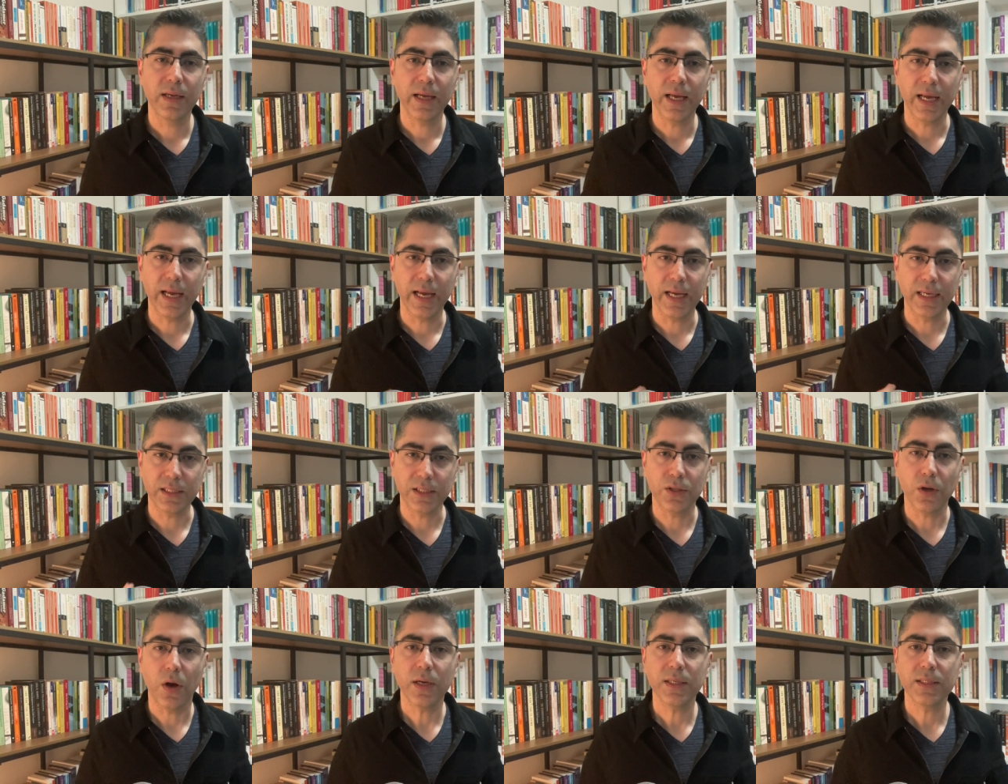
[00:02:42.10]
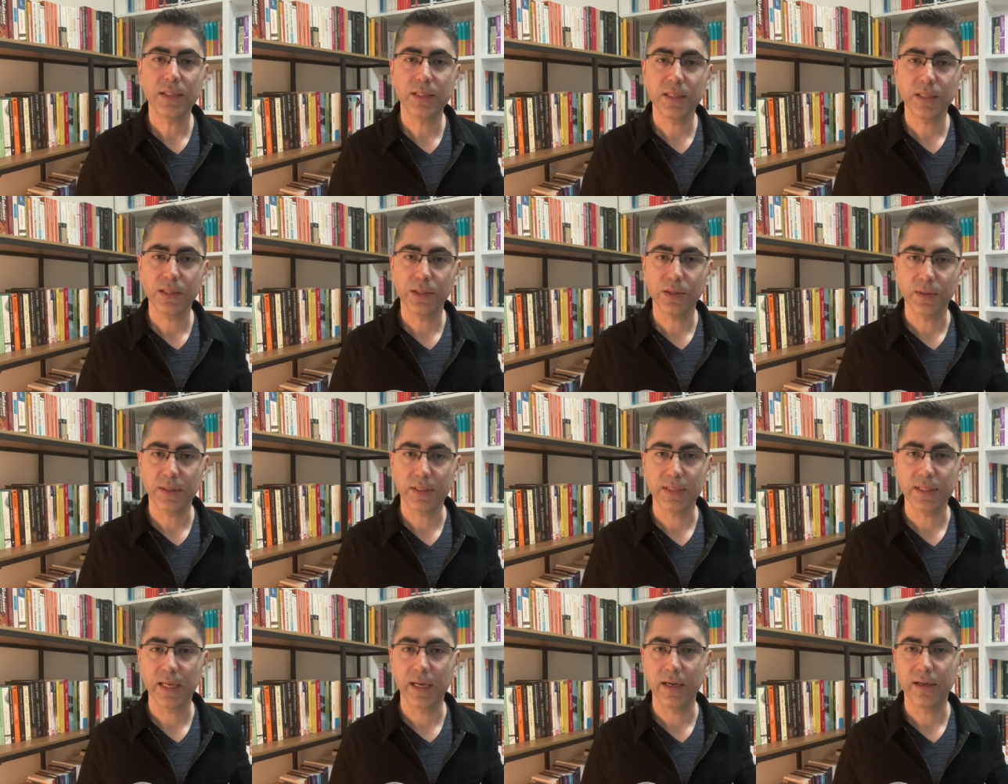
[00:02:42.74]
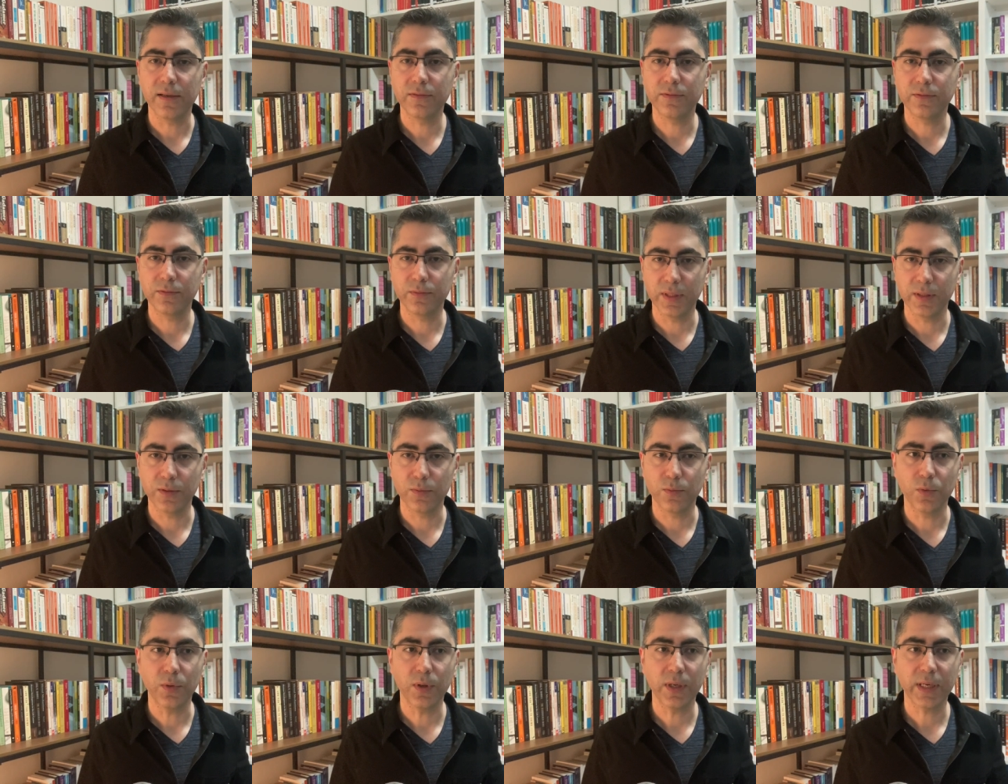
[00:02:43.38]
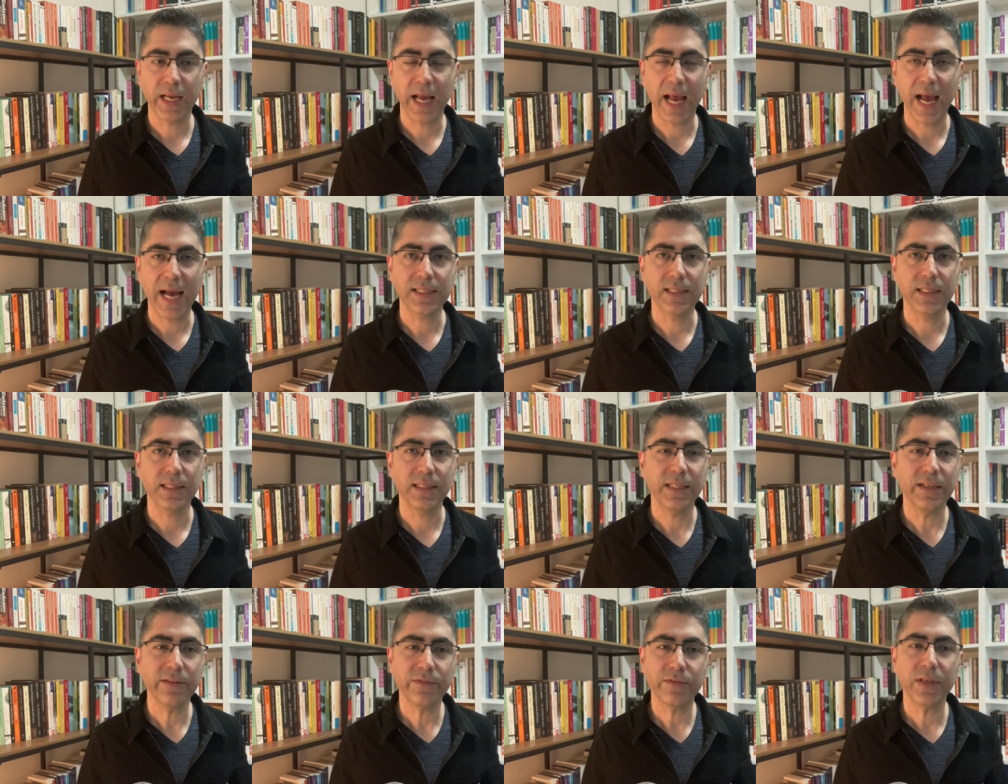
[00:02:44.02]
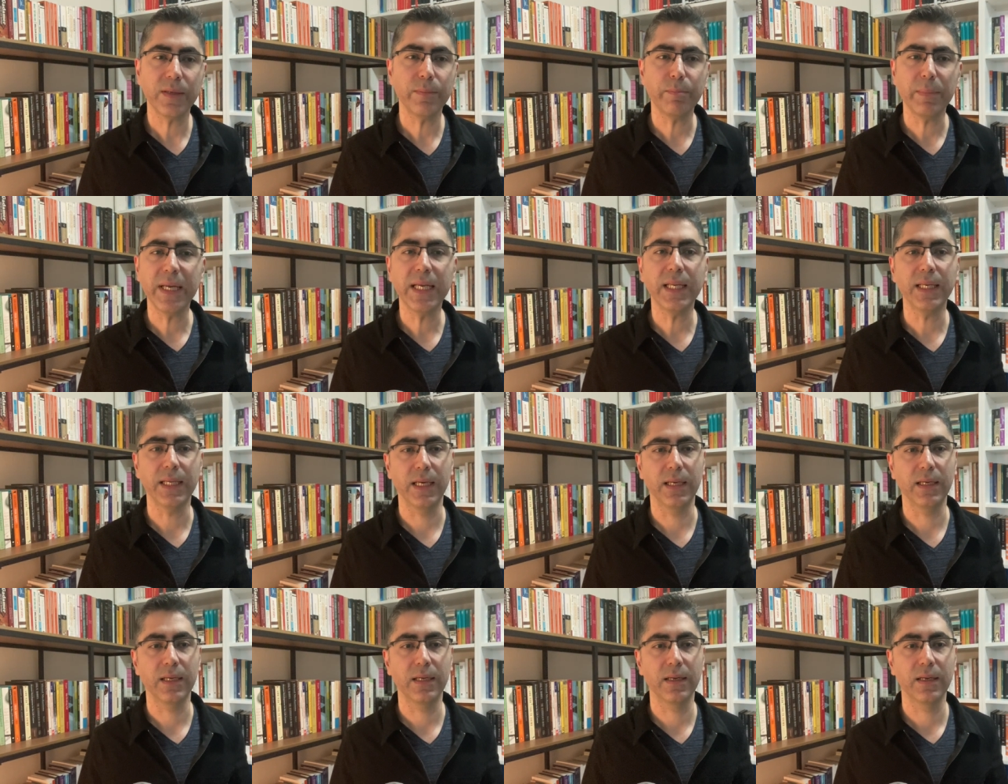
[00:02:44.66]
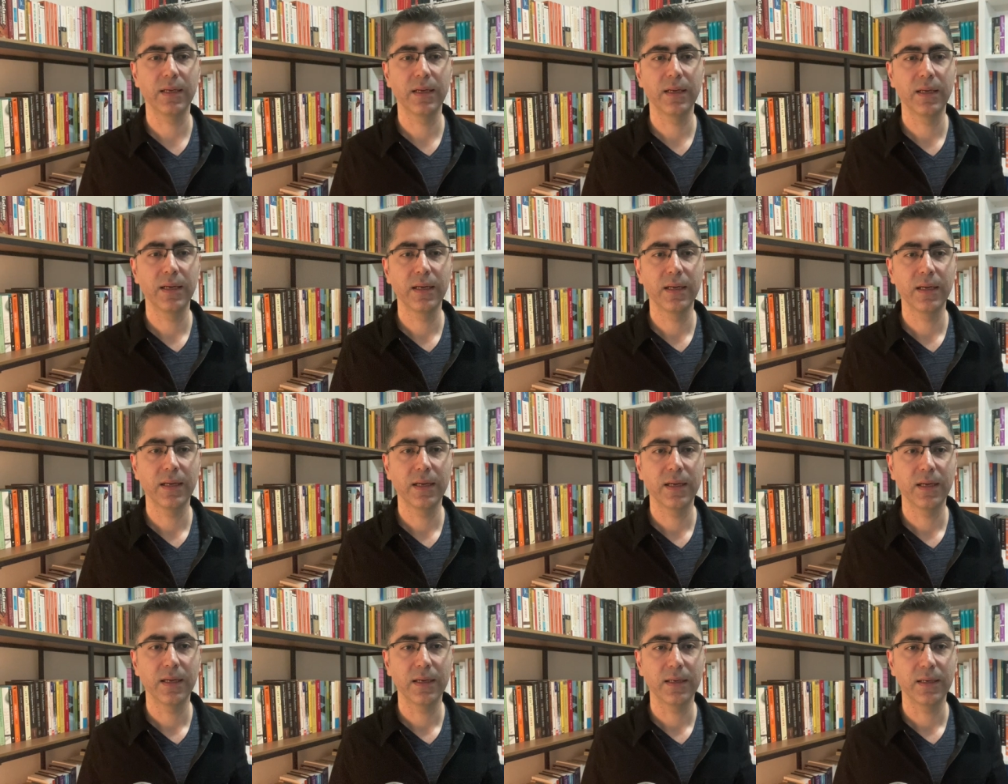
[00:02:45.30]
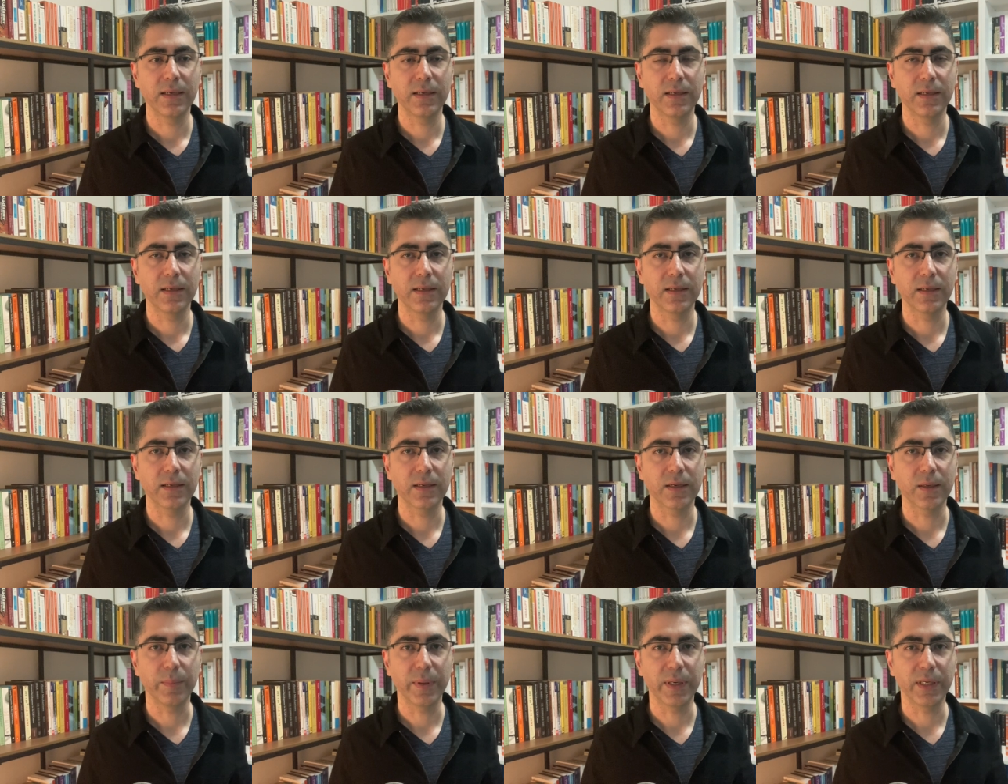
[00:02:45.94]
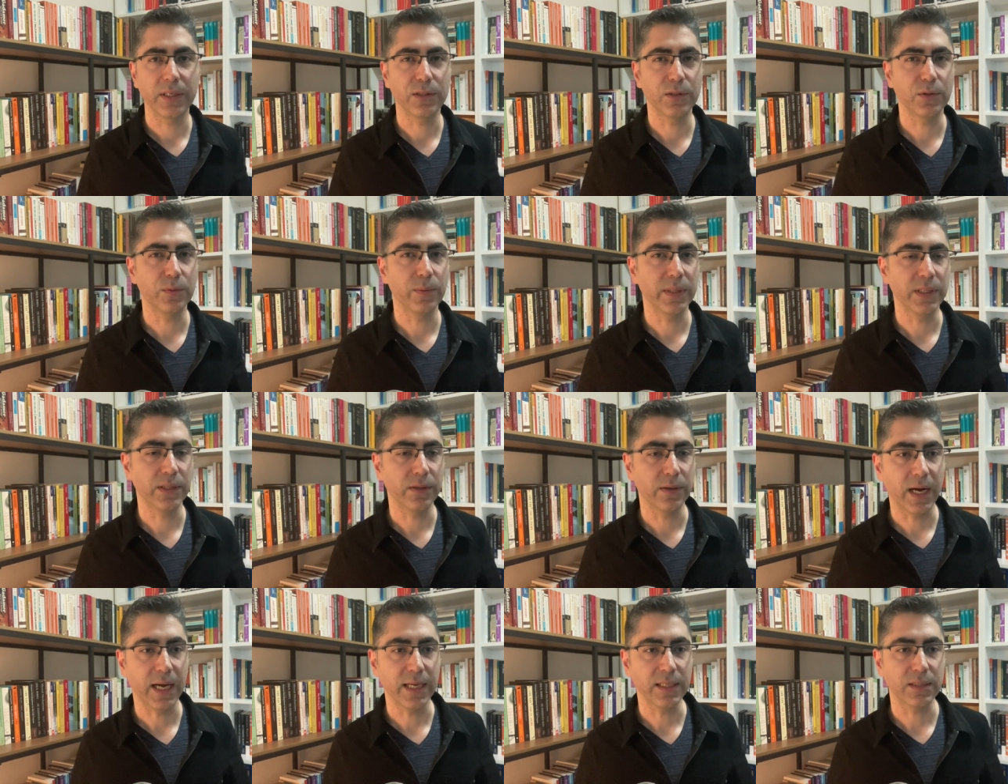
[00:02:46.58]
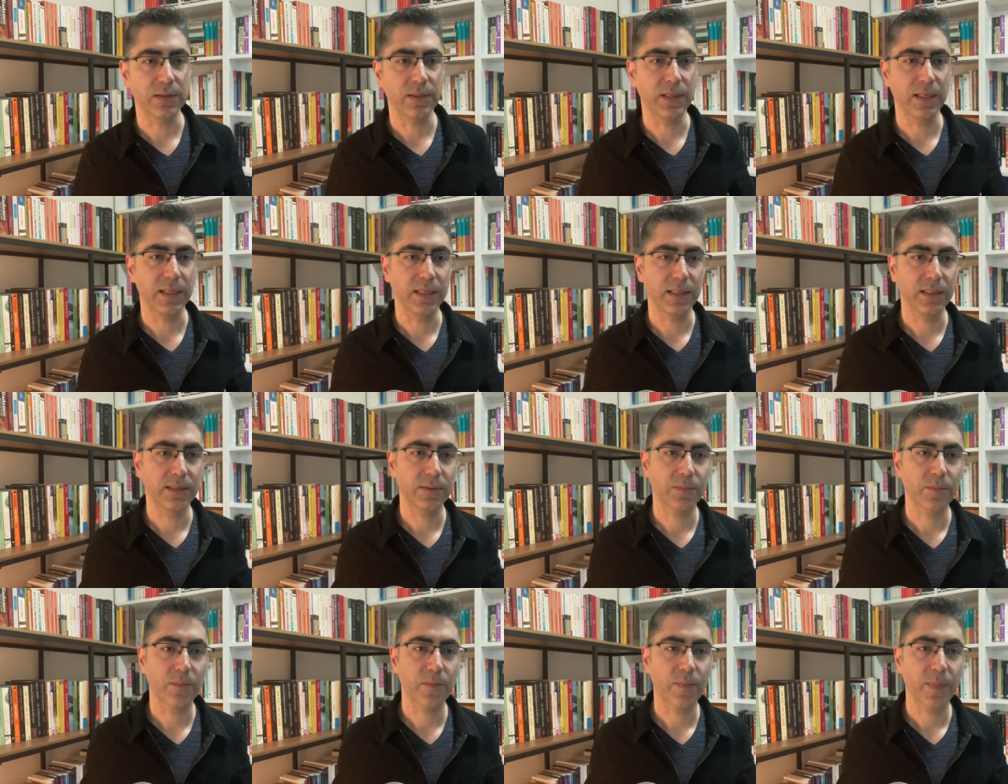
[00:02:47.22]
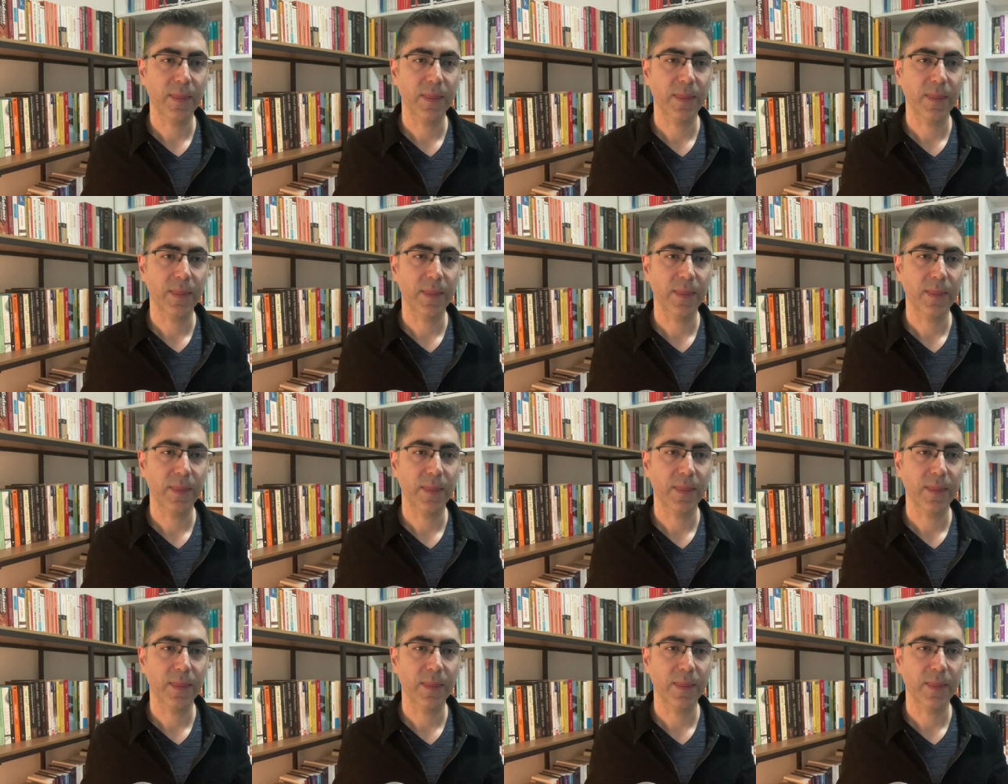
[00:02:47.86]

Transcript: exhausting yourself with work has a different meaning compared to when you're isolated.